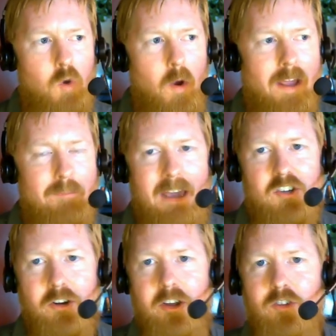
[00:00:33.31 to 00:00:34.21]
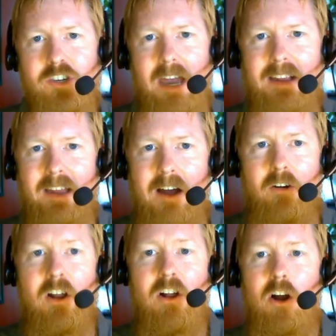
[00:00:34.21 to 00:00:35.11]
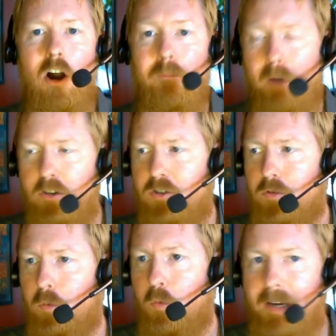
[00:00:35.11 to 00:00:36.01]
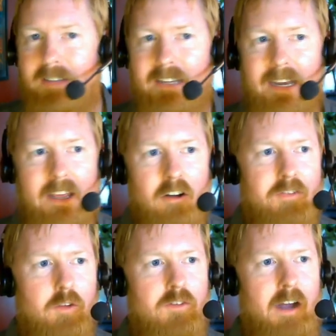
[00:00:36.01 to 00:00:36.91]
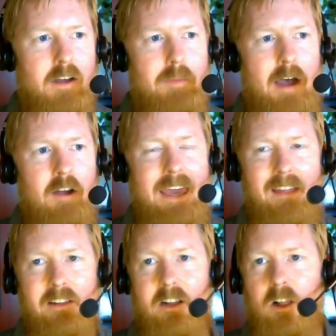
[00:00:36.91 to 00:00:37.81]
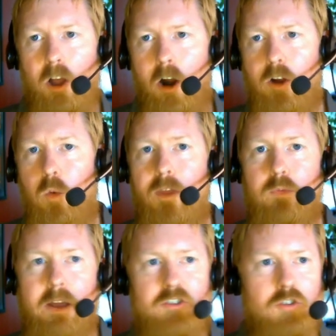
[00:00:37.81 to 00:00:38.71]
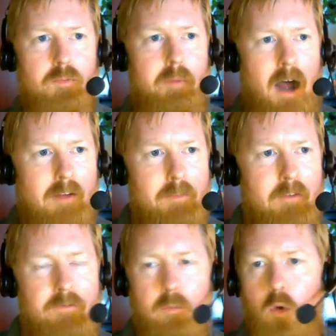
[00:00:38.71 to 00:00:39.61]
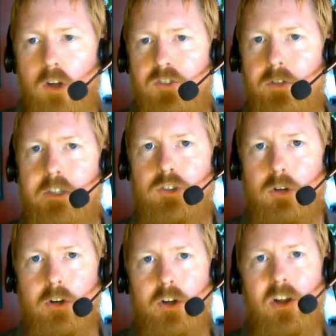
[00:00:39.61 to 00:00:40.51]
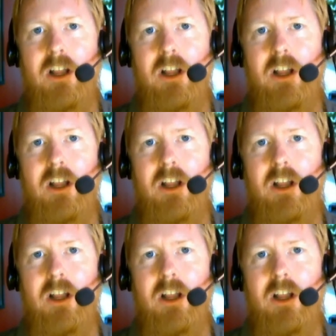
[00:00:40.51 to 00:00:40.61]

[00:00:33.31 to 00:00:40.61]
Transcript: Make sure you check out our most recent interview talking about Caitlin Clark with Rachel Bachman from Wall Street Journal.